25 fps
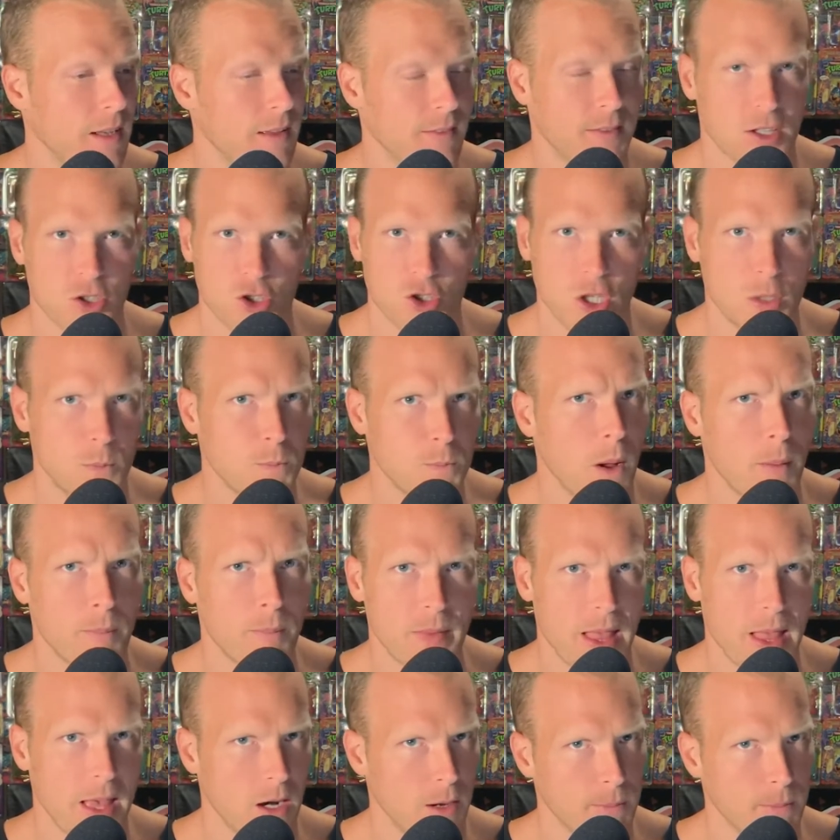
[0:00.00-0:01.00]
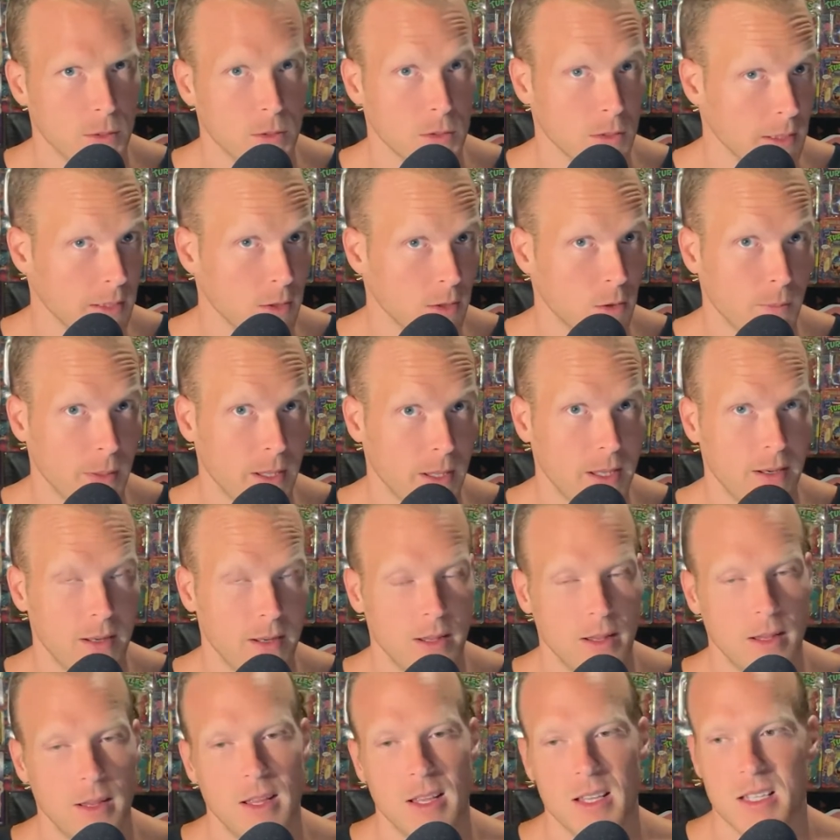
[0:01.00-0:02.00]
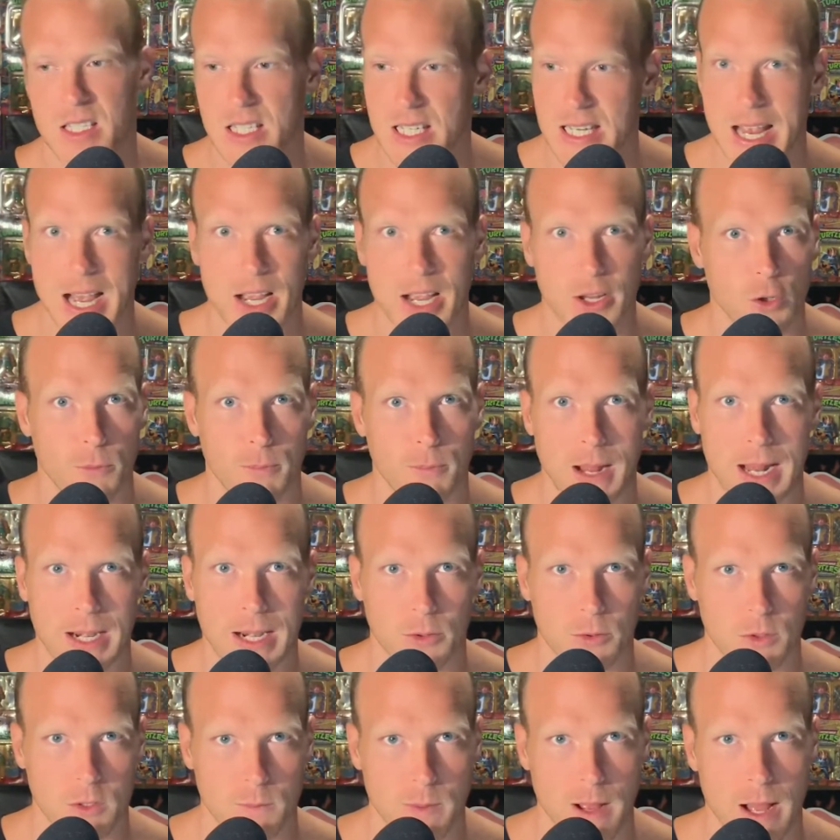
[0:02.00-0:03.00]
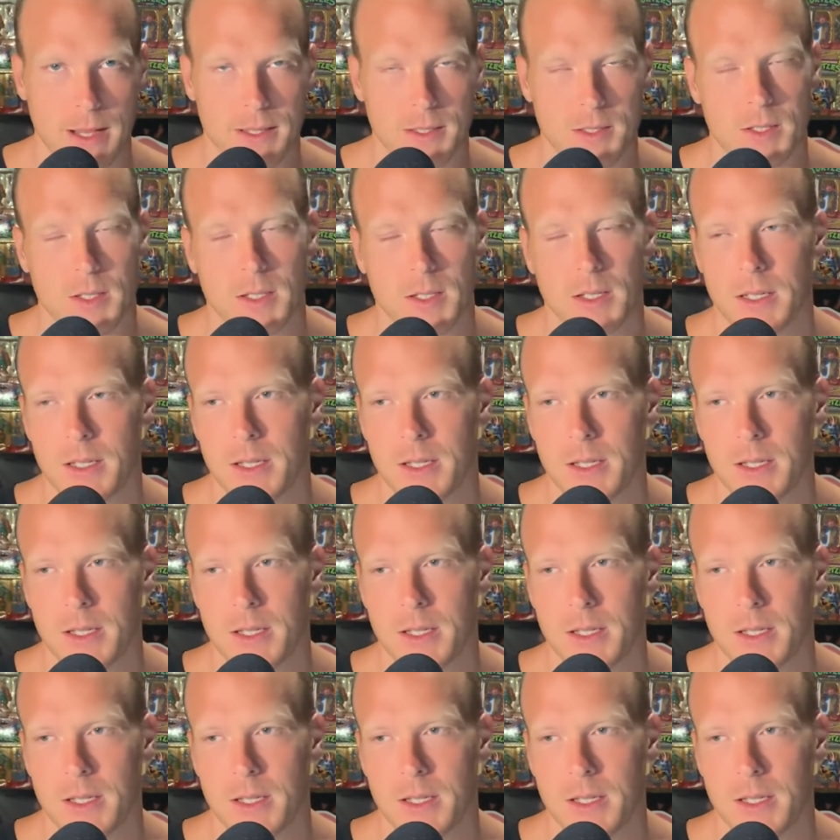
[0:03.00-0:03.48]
then just bump that up a little bit. See how your body responds.